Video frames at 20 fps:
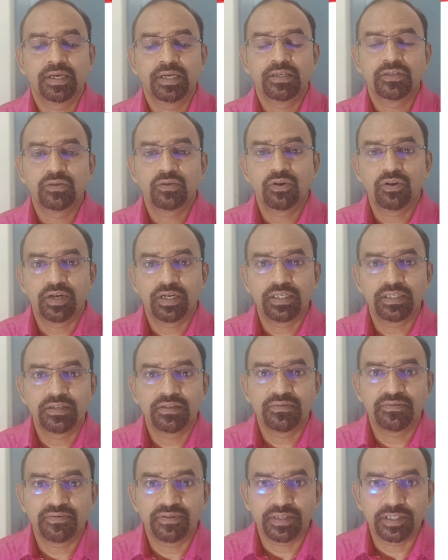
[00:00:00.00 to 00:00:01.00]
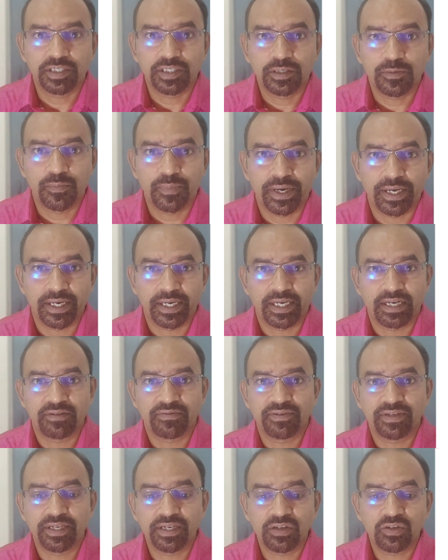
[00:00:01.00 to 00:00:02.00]
So look at the first
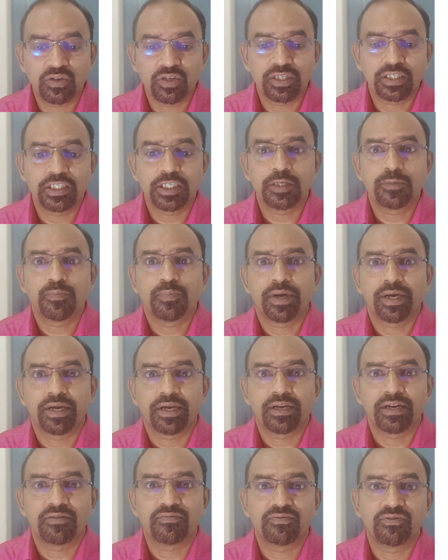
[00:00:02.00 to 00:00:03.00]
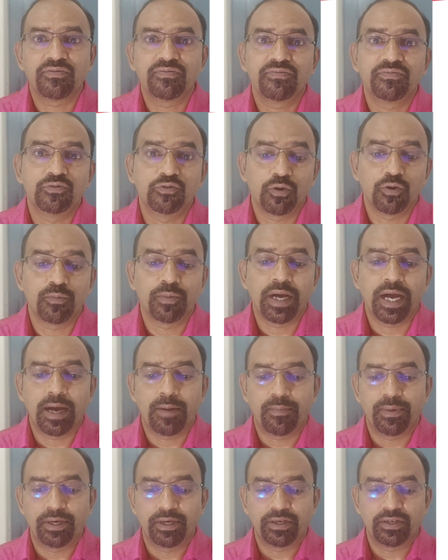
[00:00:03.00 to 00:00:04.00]
paragraph, introductory paragraph of job
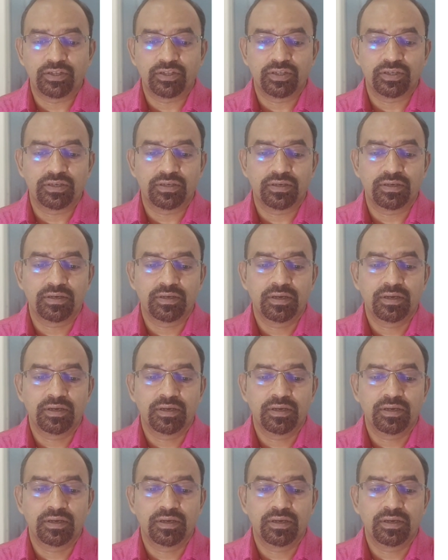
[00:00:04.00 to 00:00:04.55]
application.